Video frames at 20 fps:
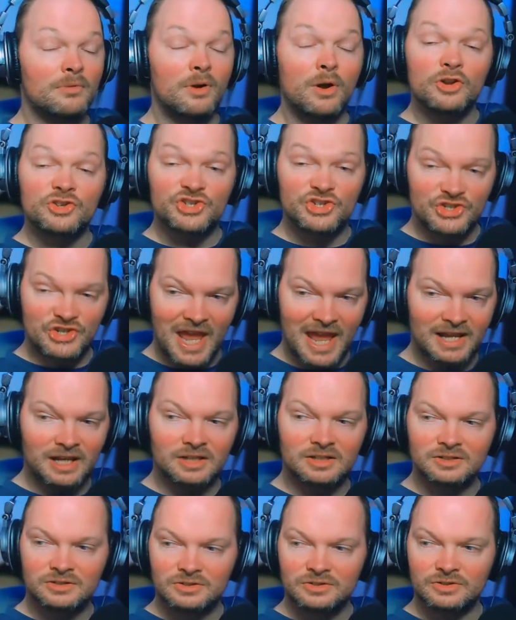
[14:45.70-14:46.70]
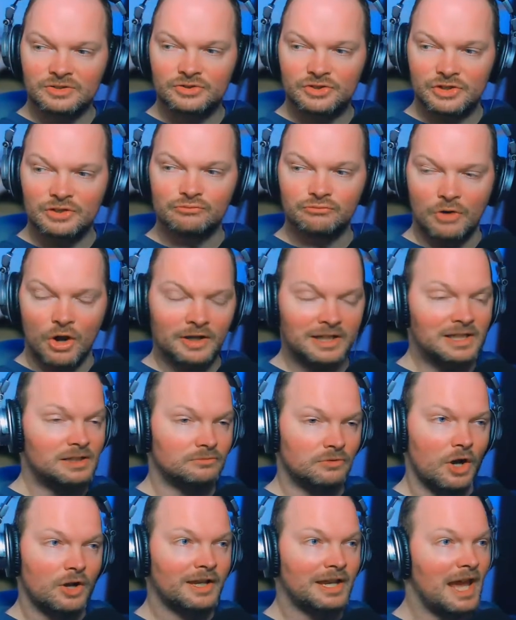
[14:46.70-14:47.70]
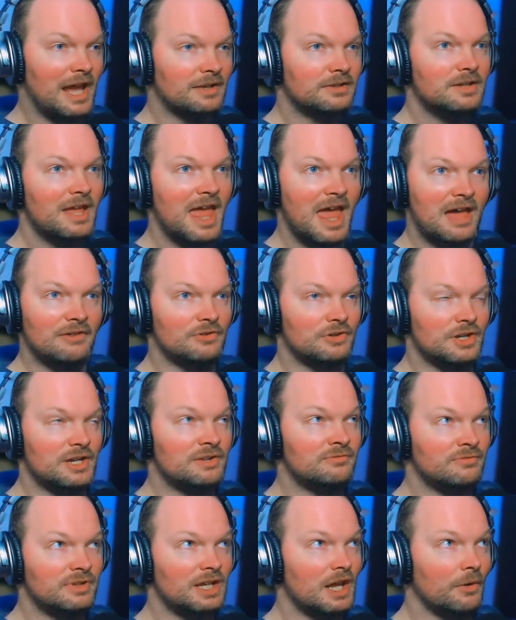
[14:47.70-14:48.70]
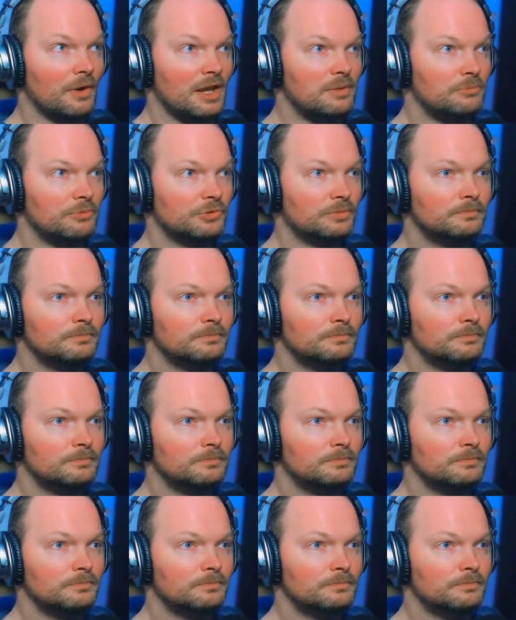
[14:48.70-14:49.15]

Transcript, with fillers: second to Rocky Rockhead ever in video oh games. Oh my